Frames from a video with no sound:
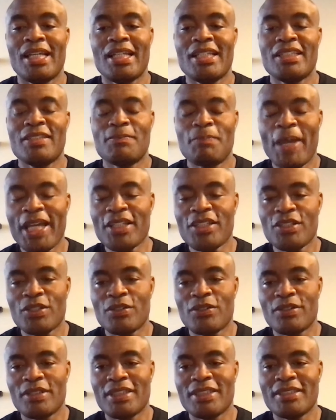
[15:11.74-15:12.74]

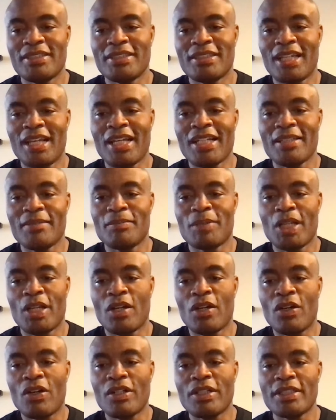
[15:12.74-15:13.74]
special inside my
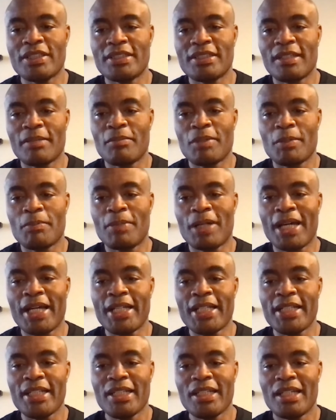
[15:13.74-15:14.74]
heart, inside my
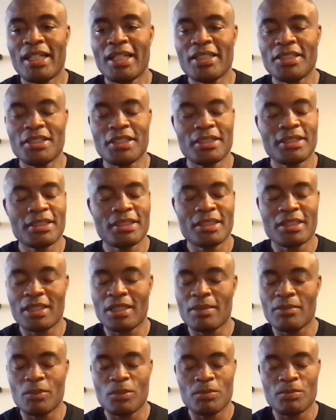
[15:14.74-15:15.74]
body, I just
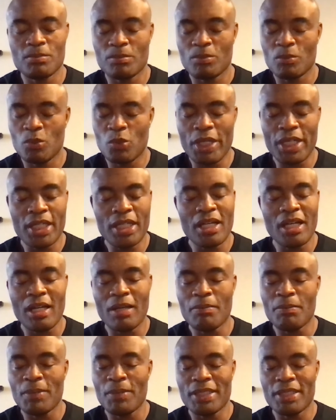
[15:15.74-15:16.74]
come wake
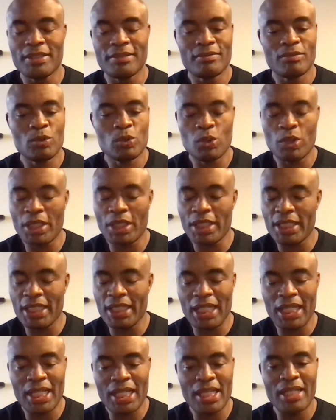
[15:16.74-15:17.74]
up and
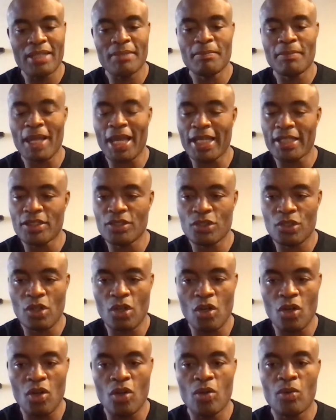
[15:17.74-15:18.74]
running and back to
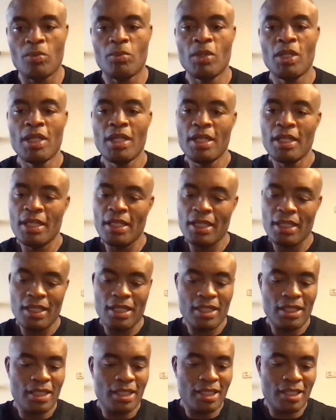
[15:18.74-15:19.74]
home
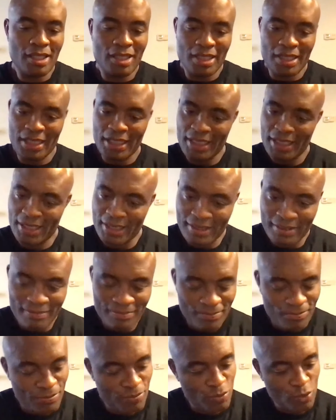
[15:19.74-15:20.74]

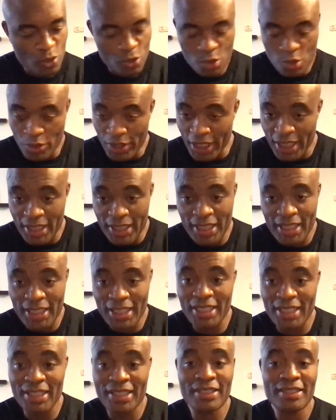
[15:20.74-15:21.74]
and
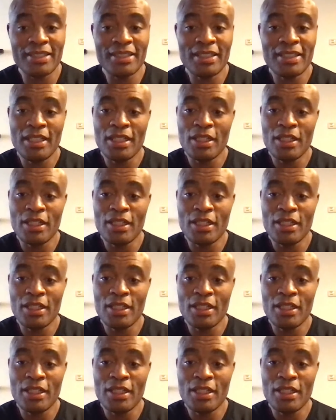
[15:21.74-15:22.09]
training